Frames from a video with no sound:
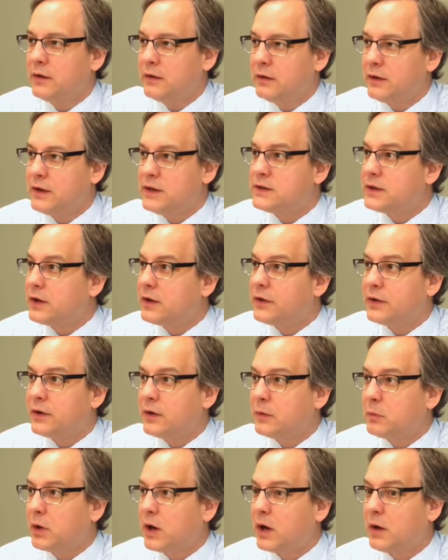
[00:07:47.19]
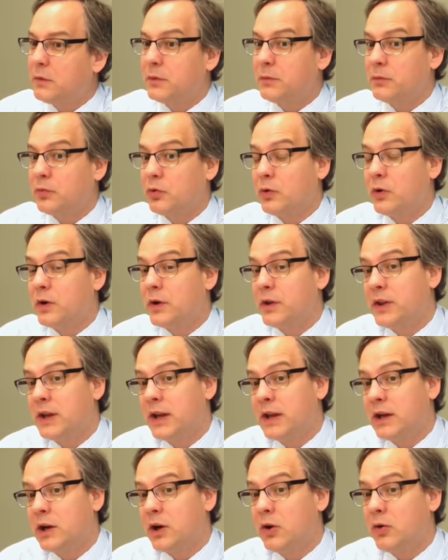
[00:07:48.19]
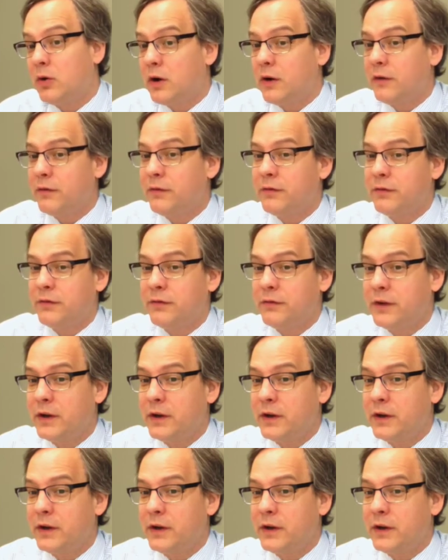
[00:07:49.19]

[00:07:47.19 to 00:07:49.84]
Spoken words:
these other problems, or they go off